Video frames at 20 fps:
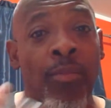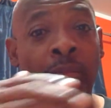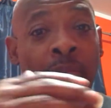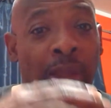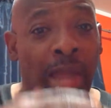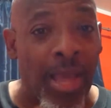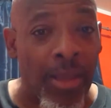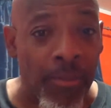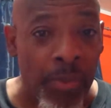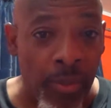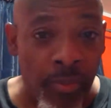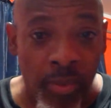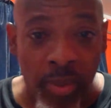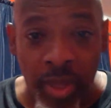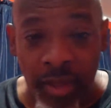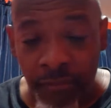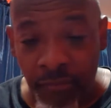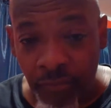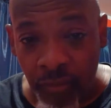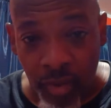Black people
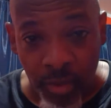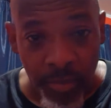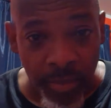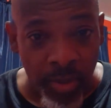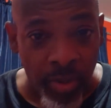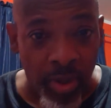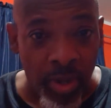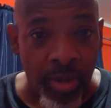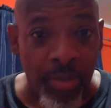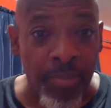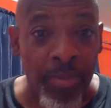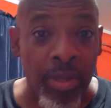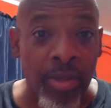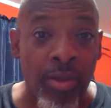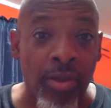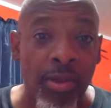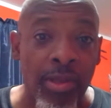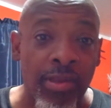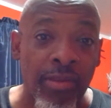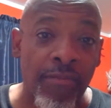have fought me on it
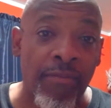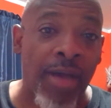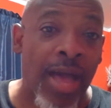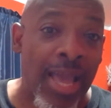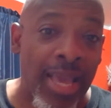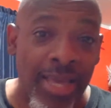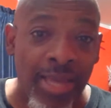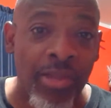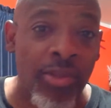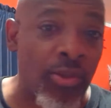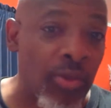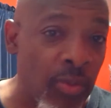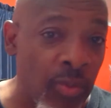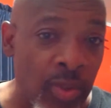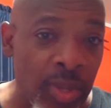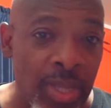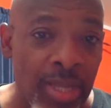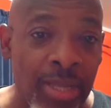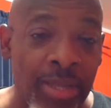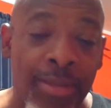because if I can
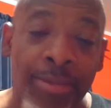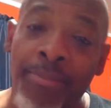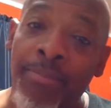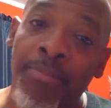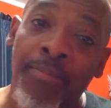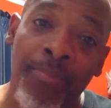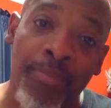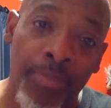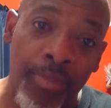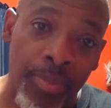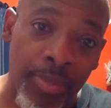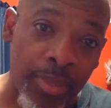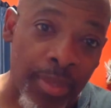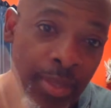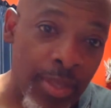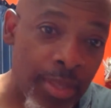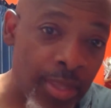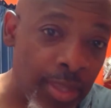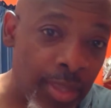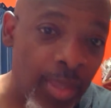do it,
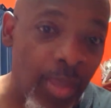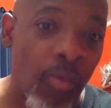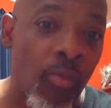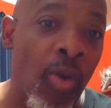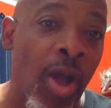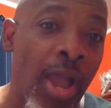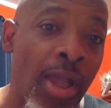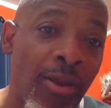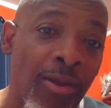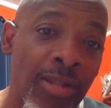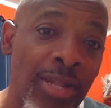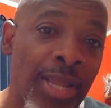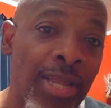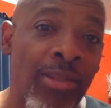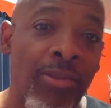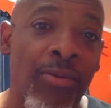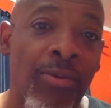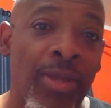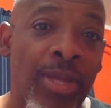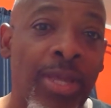then why aren't they
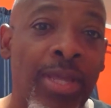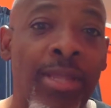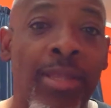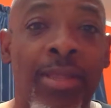doing it?